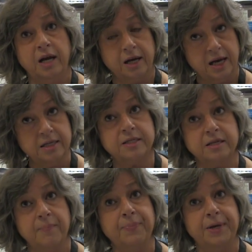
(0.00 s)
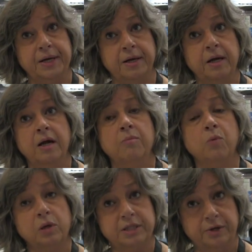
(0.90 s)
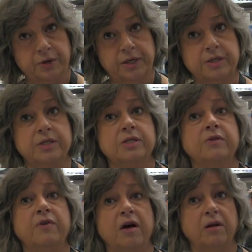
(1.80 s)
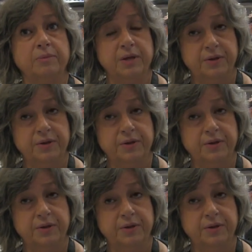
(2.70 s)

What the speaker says: in case something more serious is developed.